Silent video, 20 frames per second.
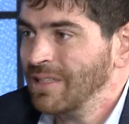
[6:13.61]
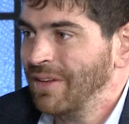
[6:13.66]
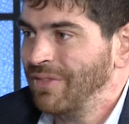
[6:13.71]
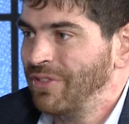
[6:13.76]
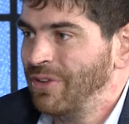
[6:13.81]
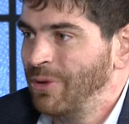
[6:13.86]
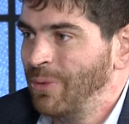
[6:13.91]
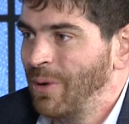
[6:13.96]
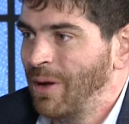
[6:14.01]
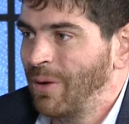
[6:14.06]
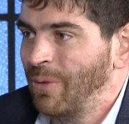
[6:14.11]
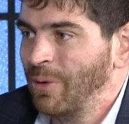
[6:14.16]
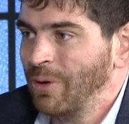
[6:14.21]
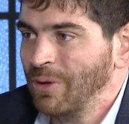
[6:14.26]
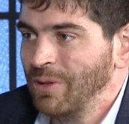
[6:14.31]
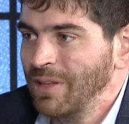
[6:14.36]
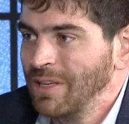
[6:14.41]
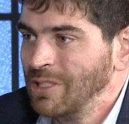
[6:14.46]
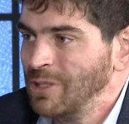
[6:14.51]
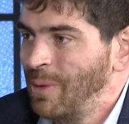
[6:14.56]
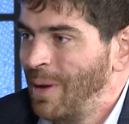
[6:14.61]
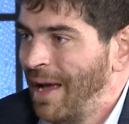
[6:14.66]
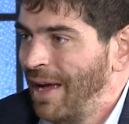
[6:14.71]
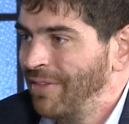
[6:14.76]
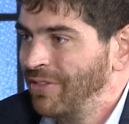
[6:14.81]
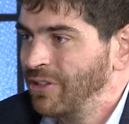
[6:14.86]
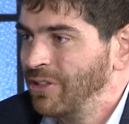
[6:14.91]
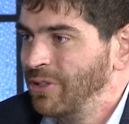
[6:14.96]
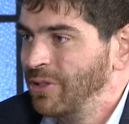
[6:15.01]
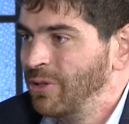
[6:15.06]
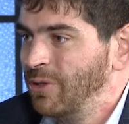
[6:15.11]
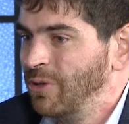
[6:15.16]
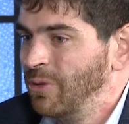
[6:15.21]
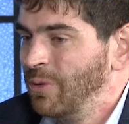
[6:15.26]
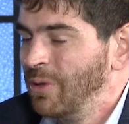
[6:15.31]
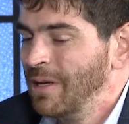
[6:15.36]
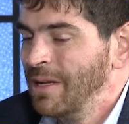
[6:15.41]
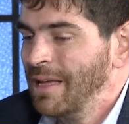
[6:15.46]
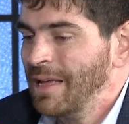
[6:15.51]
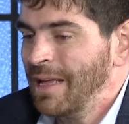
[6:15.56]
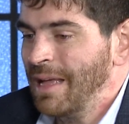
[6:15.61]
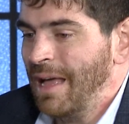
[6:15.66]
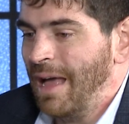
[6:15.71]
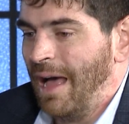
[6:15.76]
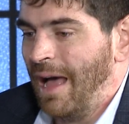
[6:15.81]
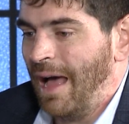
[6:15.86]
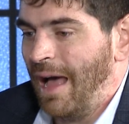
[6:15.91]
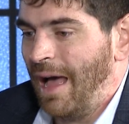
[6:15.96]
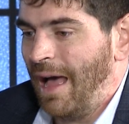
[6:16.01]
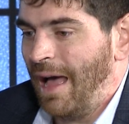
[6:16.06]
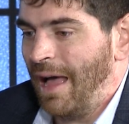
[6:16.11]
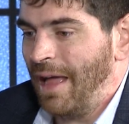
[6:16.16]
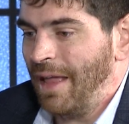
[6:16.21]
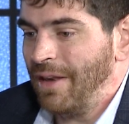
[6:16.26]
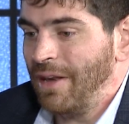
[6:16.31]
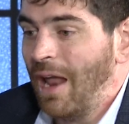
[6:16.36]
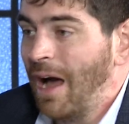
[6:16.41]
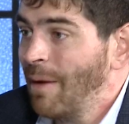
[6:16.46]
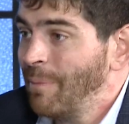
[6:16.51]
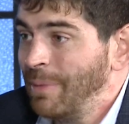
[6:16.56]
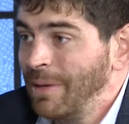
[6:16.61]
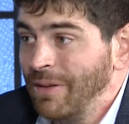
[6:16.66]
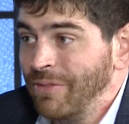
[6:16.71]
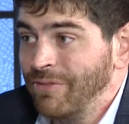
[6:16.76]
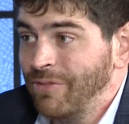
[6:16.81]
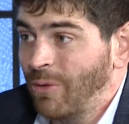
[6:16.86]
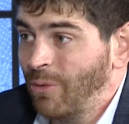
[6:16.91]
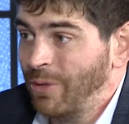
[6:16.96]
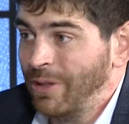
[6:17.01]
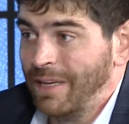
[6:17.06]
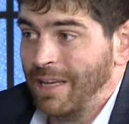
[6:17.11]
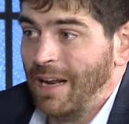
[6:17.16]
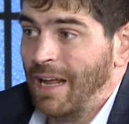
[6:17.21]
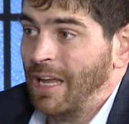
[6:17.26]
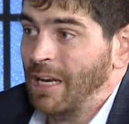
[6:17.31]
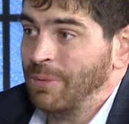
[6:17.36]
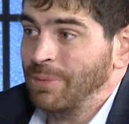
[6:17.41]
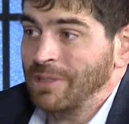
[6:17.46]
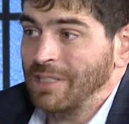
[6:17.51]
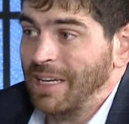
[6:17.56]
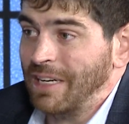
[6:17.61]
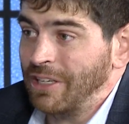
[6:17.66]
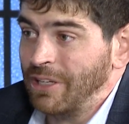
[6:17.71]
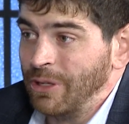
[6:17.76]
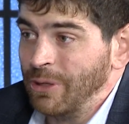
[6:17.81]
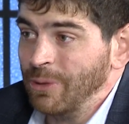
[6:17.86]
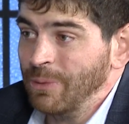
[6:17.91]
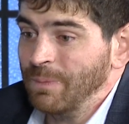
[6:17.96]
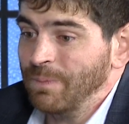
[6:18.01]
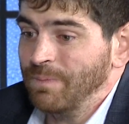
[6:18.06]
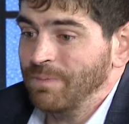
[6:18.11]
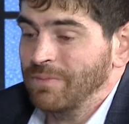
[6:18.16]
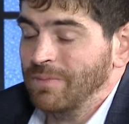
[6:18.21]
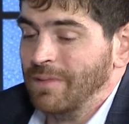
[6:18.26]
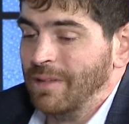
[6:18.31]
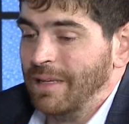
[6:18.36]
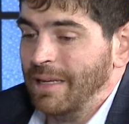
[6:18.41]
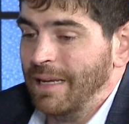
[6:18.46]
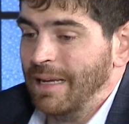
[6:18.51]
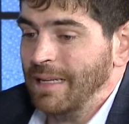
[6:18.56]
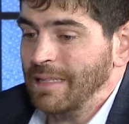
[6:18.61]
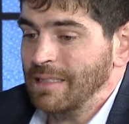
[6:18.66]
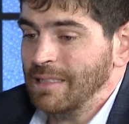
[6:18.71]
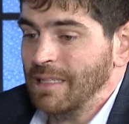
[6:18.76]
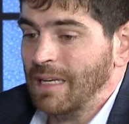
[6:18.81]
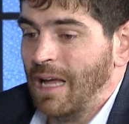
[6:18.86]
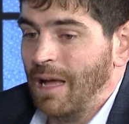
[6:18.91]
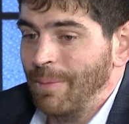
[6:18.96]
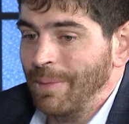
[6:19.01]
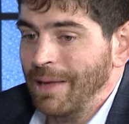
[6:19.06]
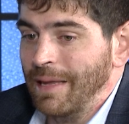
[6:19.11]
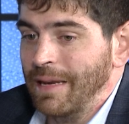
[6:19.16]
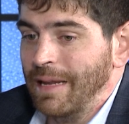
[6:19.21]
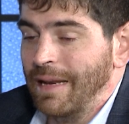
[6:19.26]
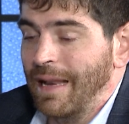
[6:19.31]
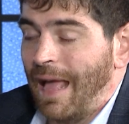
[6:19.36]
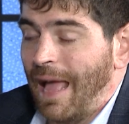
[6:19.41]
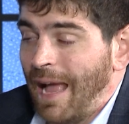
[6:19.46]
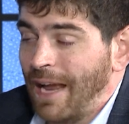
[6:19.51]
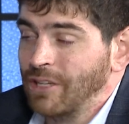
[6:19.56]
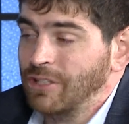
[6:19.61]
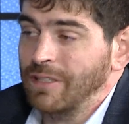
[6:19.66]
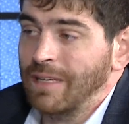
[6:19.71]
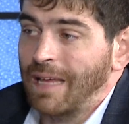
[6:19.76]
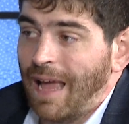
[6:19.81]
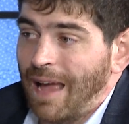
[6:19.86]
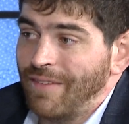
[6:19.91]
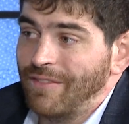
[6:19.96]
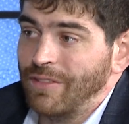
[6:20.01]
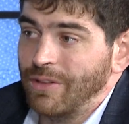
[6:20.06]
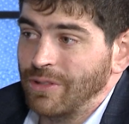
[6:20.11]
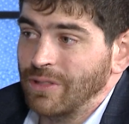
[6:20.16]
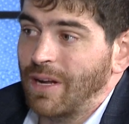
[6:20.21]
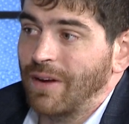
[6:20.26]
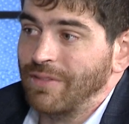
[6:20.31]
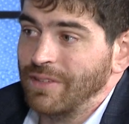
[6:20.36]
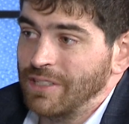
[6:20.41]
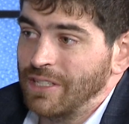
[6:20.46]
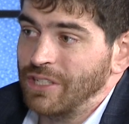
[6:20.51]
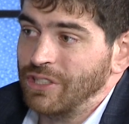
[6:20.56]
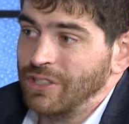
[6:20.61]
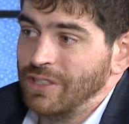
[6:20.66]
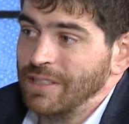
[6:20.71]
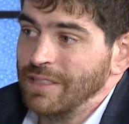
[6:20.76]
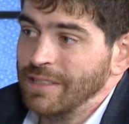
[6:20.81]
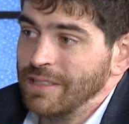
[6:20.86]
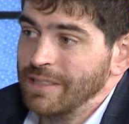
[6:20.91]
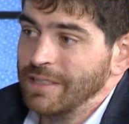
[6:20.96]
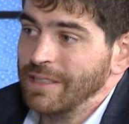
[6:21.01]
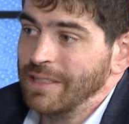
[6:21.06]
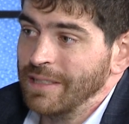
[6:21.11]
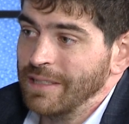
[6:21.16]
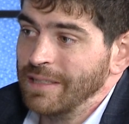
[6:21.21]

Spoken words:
If you wanna work with us, you have to not be fully and 100% you. It's come in and actually having those conversations.